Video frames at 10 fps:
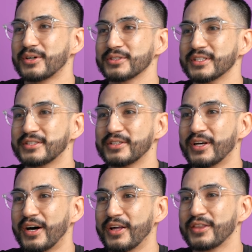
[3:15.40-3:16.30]
goes into
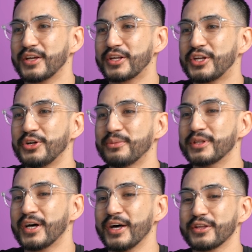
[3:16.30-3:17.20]
the the human,
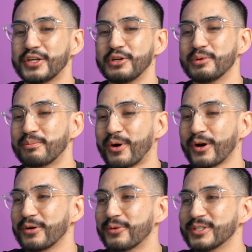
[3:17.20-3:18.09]
the other human
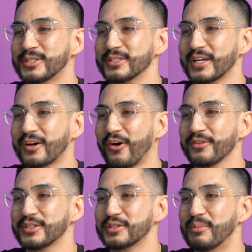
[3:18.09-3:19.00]
part, which is like all
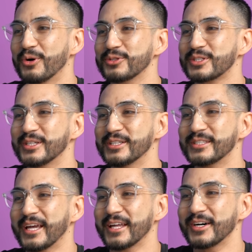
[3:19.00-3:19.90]
these emotions and